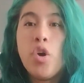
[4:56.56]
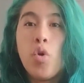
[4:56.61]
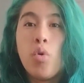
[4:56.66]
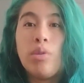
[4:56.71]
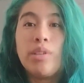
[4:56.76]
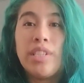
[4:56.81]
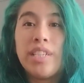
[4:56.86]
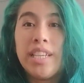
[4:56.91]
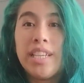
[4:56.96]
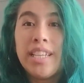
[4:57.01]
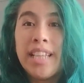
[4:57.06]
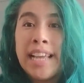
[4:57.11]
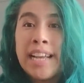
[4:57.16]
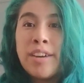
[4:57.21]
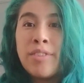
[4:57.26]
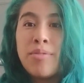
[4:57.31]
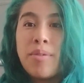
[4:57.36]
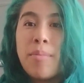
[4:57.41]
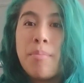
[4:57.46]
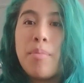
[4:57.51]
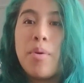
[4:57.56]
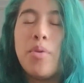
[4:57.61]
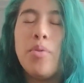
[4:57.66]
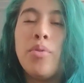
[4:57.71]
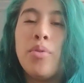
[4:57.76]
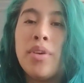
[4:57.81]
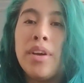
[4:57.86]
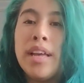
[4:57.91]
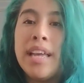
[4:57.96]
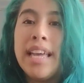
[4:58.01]
holding like a
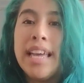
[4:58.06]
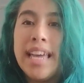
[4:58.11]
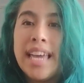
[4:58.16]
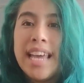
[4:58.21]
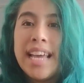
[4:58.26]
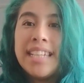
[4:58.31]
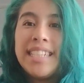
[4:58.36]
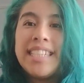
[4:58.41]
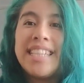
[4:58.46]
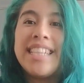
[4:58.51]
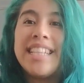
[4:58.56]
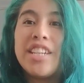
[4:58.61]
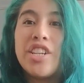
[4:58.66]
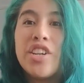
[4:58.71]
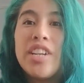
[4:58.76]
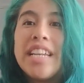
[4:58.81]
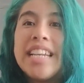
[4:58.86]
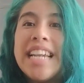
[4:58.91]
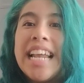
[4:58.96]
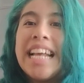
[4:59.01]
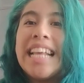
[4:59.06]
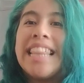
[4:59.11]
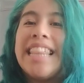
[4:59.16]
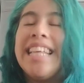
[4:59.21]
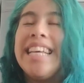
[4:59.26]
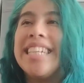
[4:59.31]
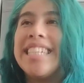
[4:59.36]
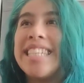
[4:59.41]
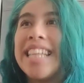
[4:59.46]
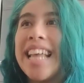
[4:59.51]
remote it's literally like
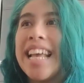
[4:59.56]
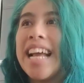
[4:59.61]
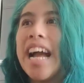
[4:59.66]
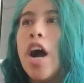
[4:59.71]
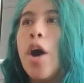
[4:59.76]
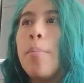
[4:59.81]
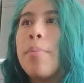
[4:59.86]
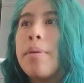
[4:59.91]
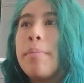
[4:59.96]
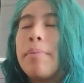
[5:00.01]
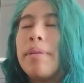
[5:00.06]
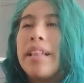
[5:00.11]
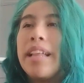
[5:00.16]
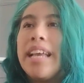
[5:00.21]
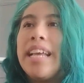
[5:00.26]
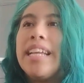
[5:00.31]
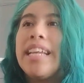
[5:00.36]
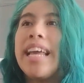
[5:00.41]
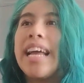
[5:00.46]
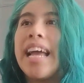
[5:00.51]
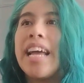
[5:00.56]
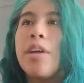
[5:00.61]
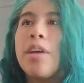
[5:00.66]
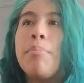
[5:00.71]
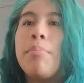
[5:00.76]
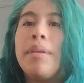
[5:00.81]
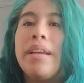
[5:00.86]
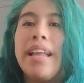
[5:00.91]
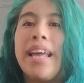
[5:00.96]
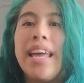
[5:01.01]
this. Like I'll be playing, like I can
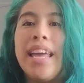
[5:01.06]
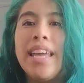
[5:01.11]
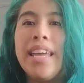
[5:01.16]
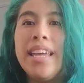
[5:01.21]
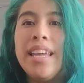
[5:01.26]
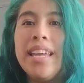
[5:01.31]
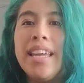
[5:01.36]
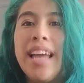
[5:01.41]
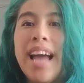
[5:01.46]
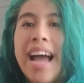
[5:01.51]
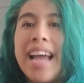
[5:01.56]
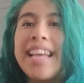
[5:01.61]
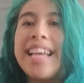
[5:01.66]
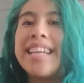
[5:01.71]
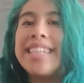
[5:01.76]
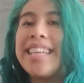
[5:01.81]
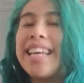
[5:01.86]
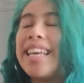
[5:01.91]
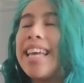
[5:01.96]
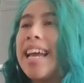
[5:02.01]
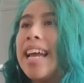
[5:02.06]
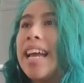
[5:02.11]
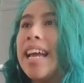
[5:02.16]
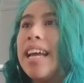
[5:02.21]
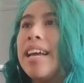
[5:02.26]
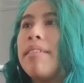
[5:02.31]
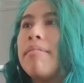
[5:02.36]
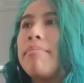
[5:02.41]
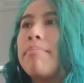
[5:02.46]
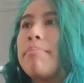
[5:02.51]
play. I guess I
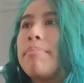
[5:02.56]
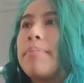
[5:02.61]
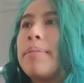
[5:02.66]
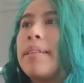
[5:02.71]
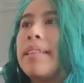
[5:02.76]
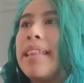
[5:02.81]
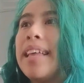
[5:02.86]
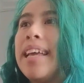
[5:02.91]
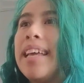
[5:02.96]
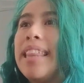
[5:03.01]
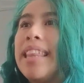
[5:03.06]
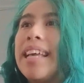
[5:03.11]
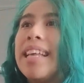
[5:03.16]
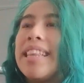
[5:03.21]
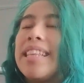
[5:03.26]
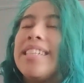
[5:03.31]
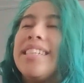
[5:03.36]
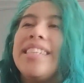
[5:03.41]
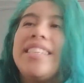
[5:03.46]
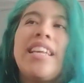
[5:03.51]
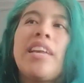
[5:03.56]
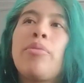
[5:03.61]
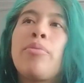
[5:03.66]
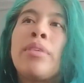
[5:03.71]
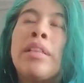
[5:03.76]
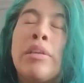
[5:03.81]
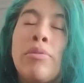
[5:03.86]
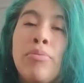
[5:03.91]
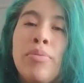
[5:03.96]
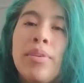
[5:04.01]
can't play like this. It's like really